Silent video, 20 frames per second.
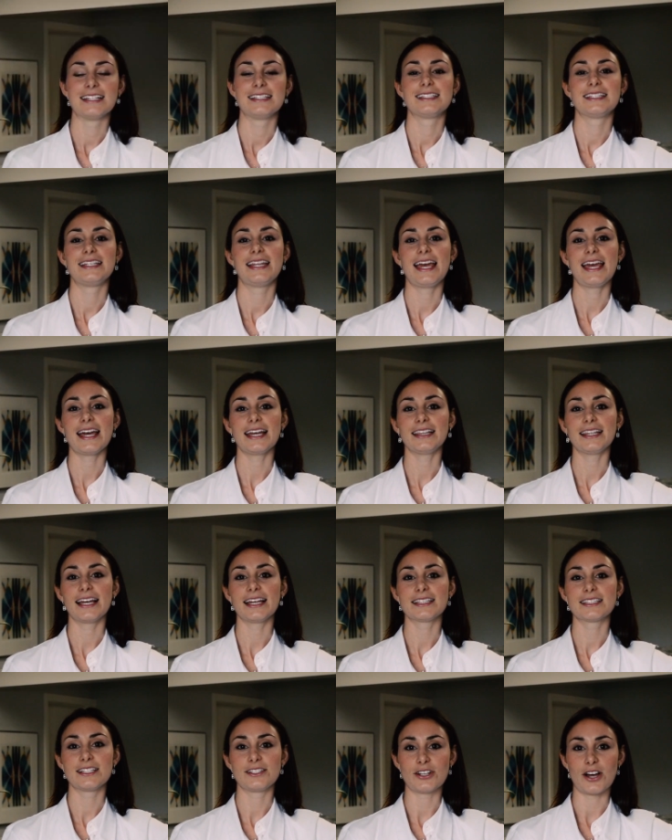Today I'd
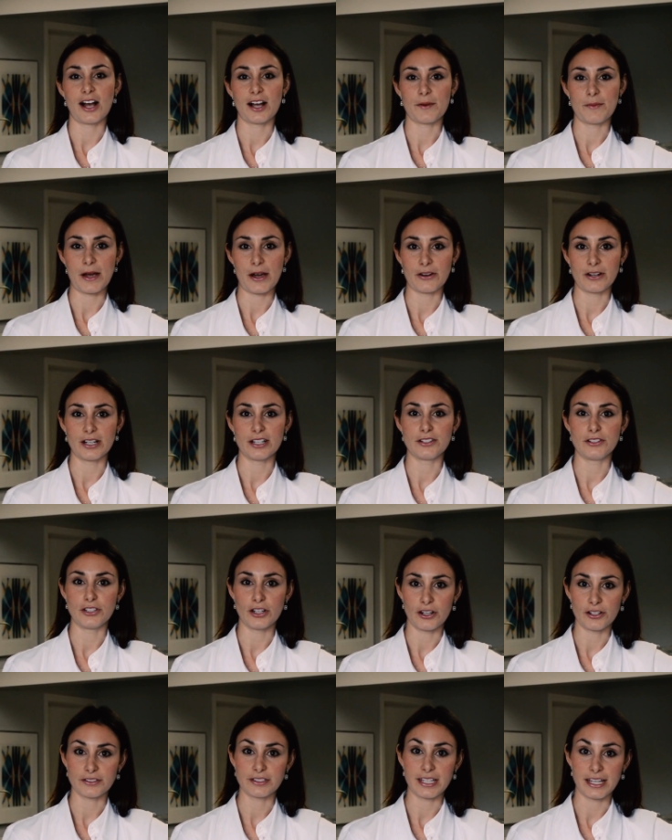like to talk about
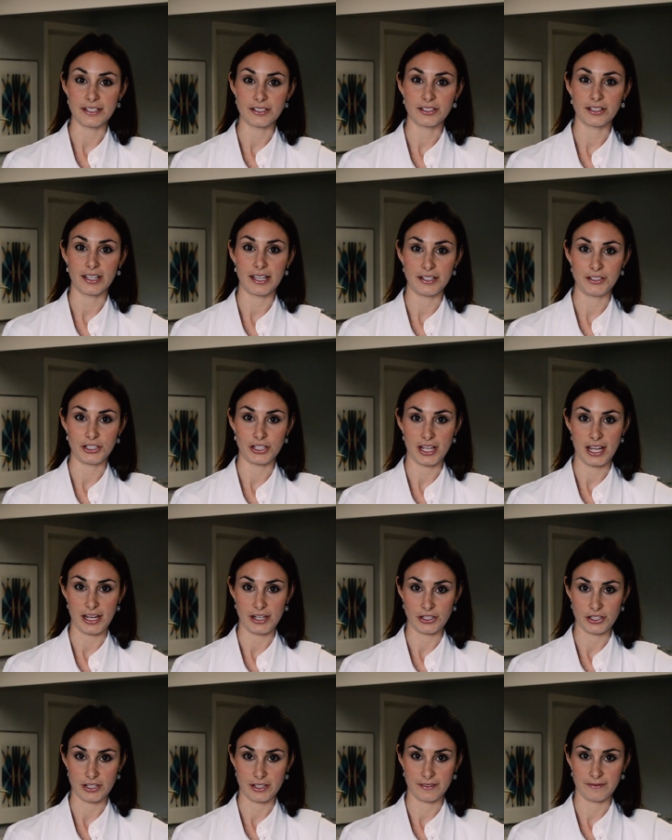adult dental
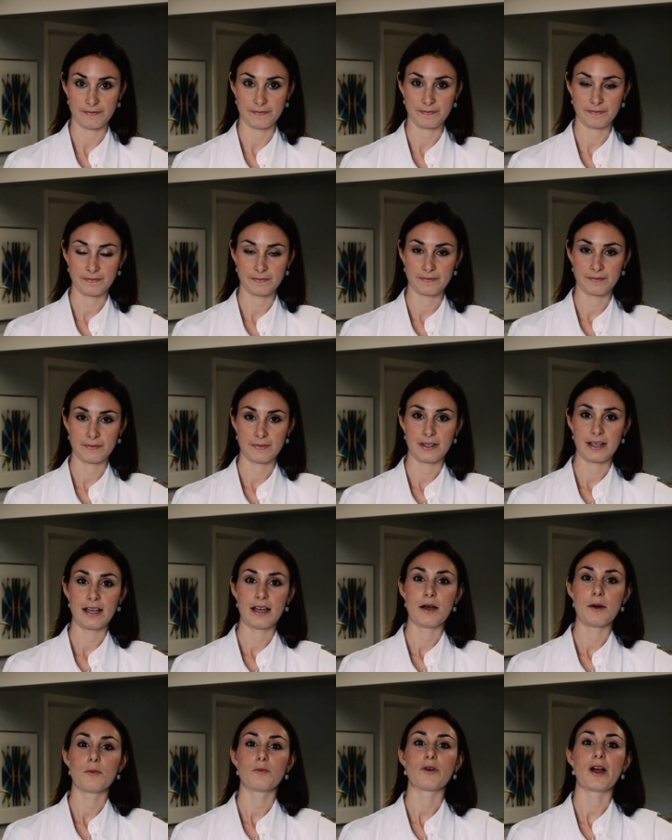
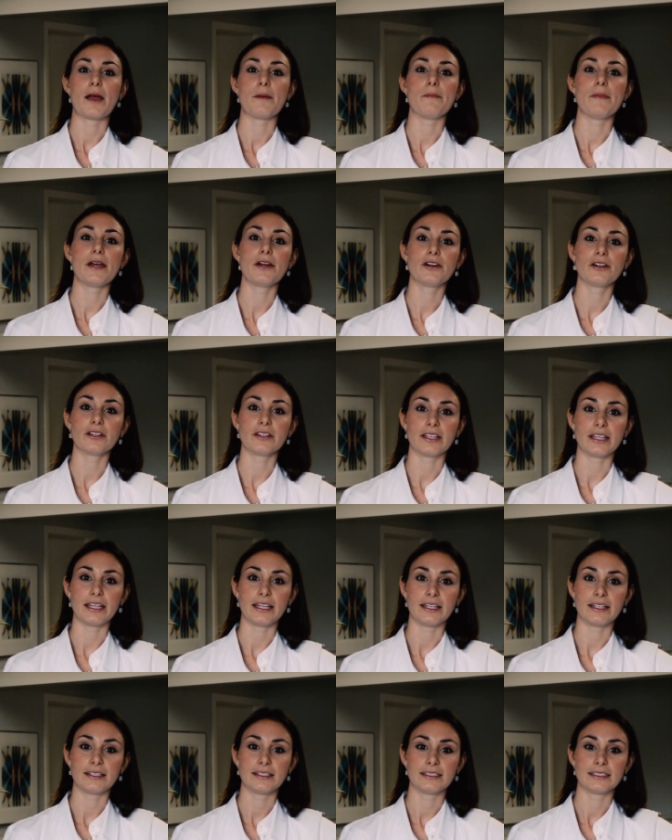education.
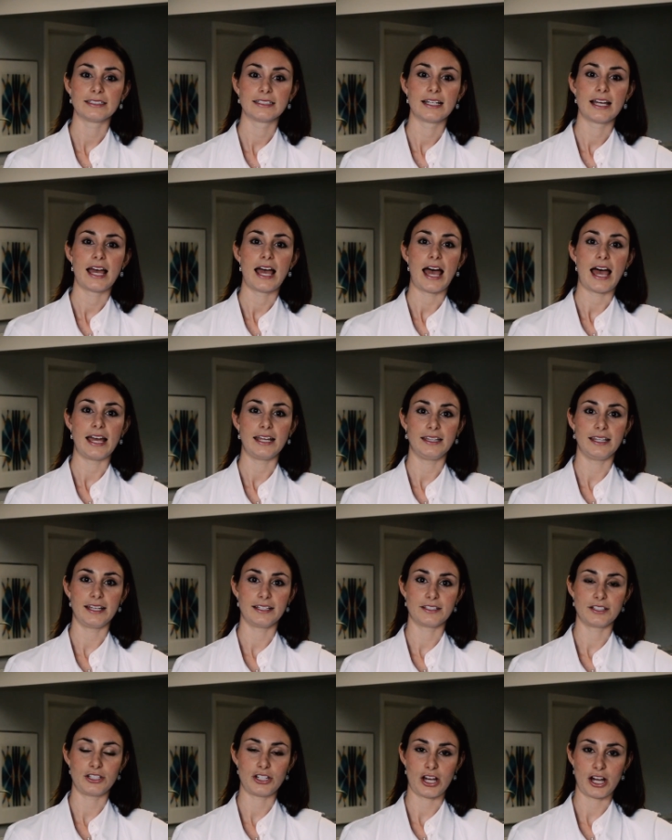Primarily, I'd
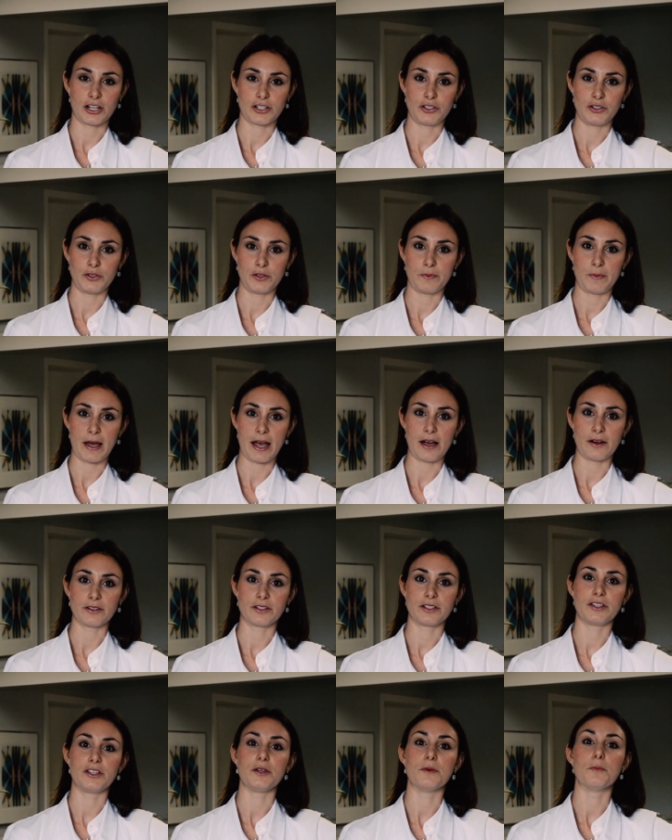like to talk to you about
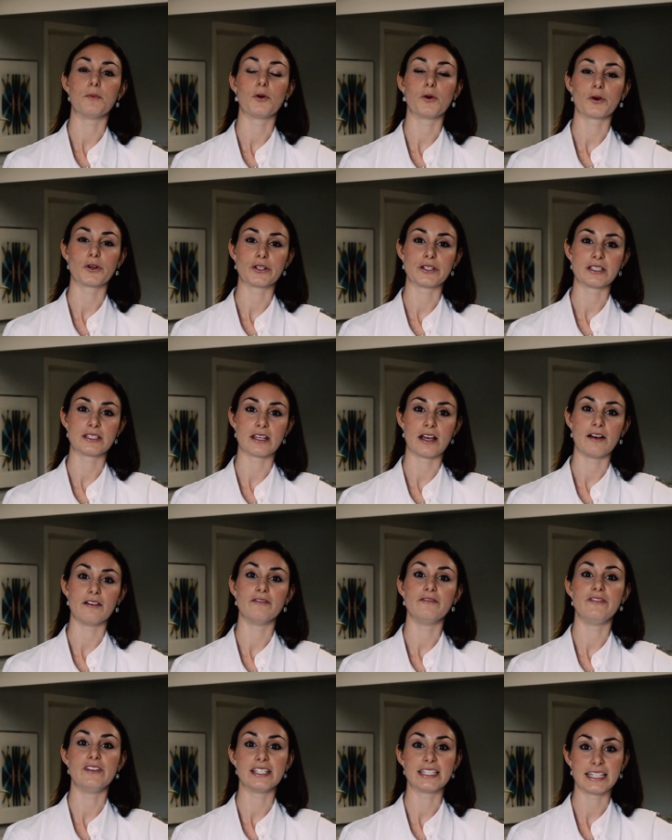the importance of
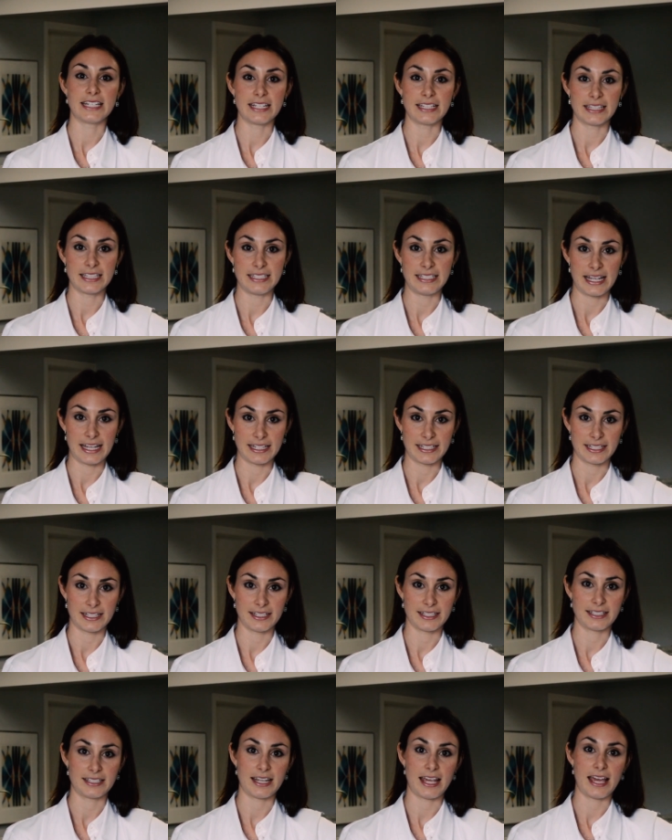visiting the
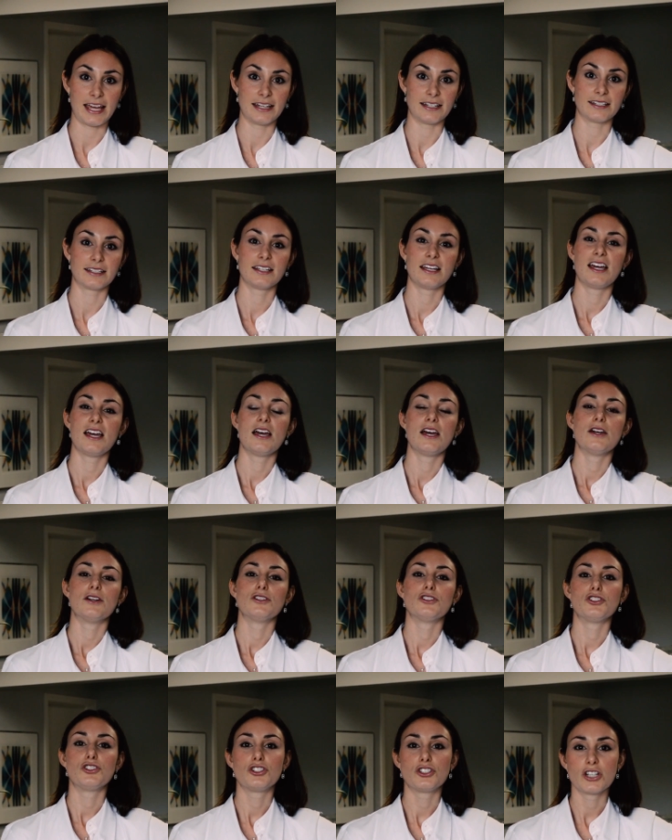dentist,
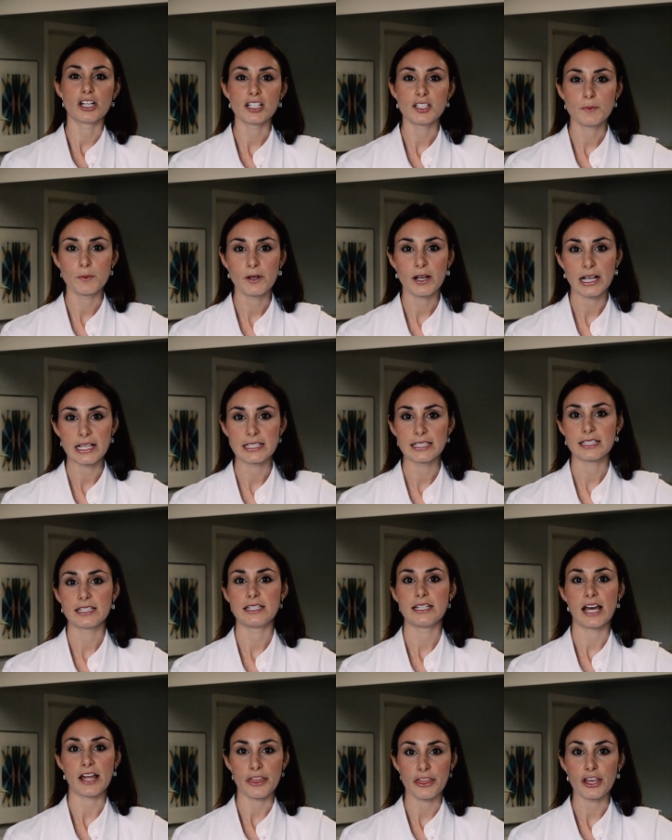and just because
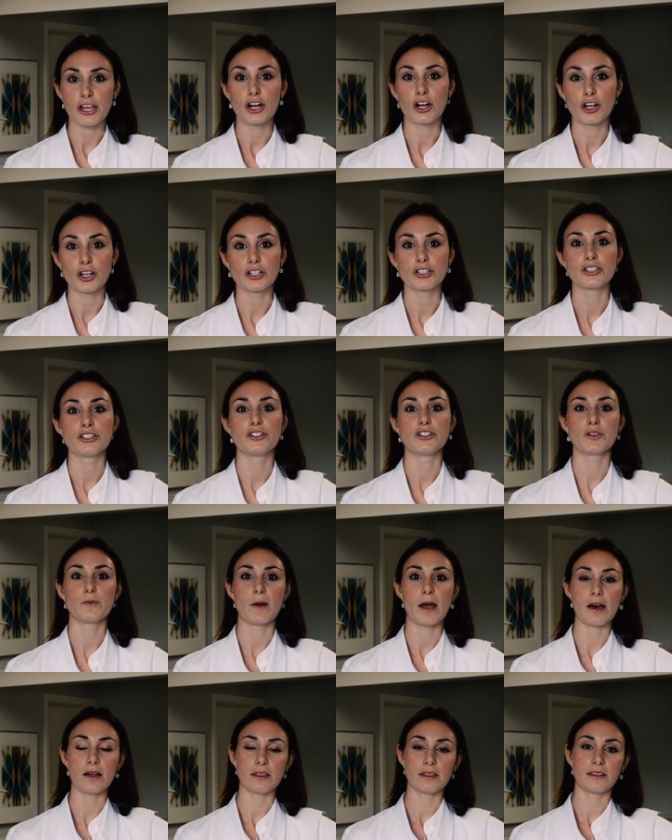nothing hurts in your
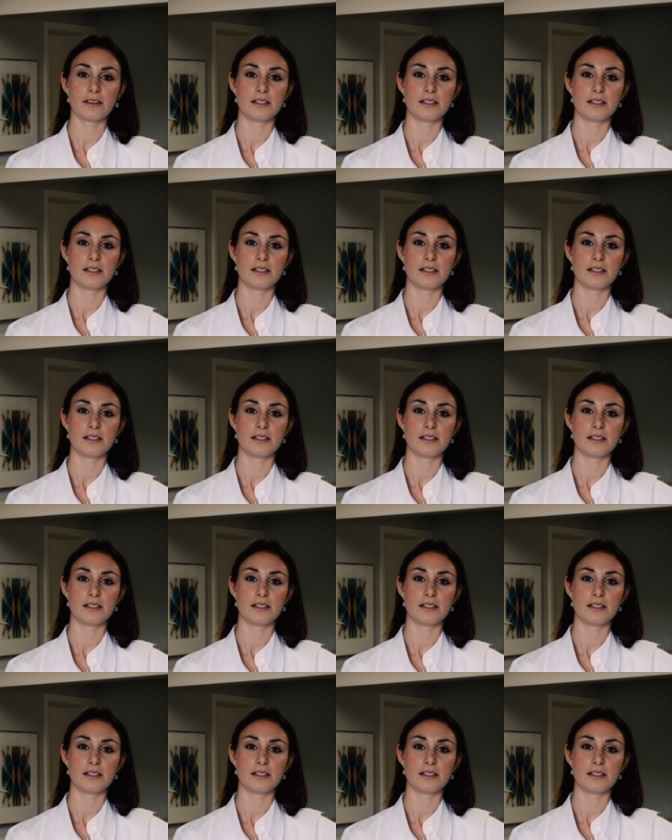mouth